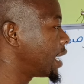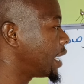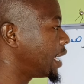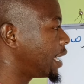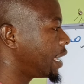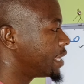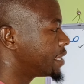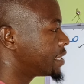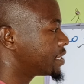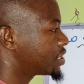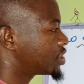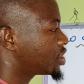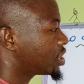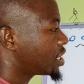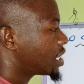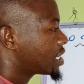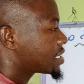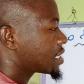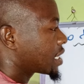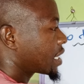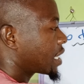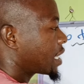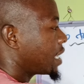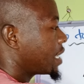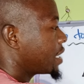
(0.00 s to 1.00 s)
And the shares,
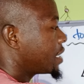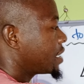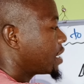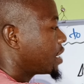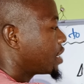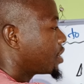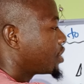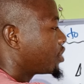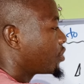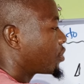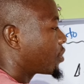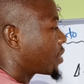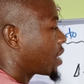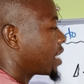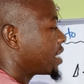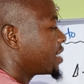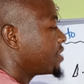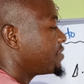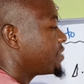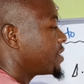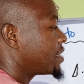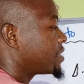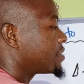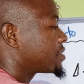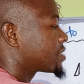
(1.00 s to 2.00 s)
again, you can
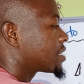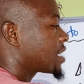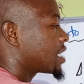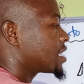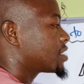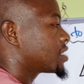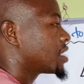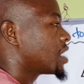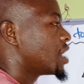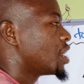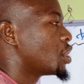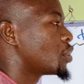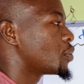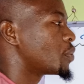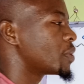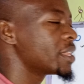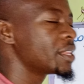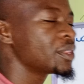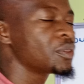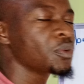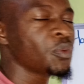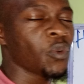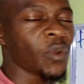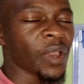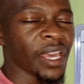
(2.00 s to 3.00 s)
even start
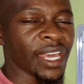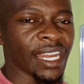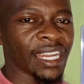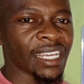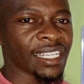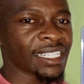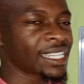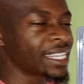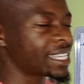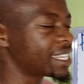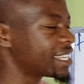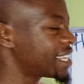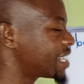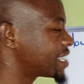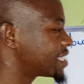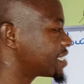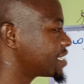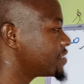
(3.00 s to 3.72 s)
with way less than that.